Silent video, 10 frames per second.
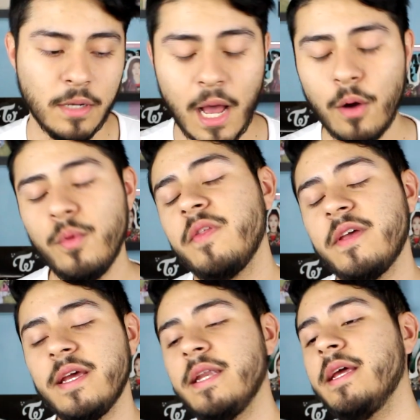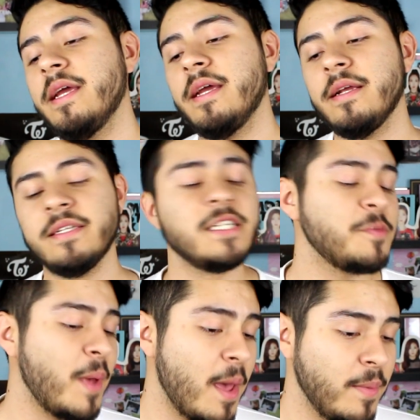Now, with any
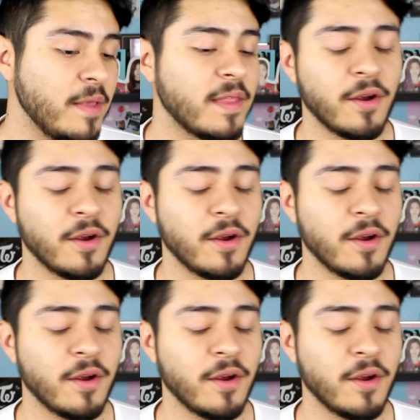disbandment,